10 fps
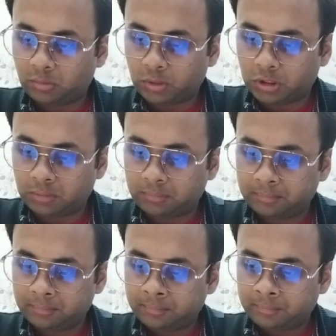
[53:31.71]
equation.
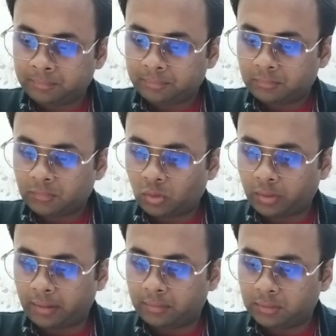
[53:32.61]

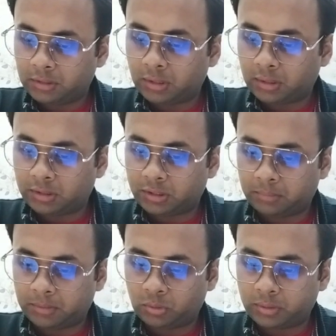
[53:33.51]
Okay, these are the
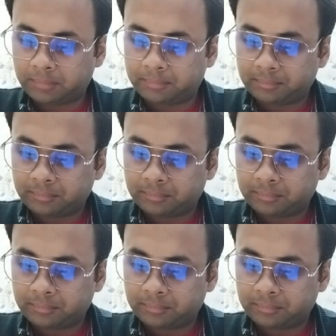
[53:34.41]
statements. Okay.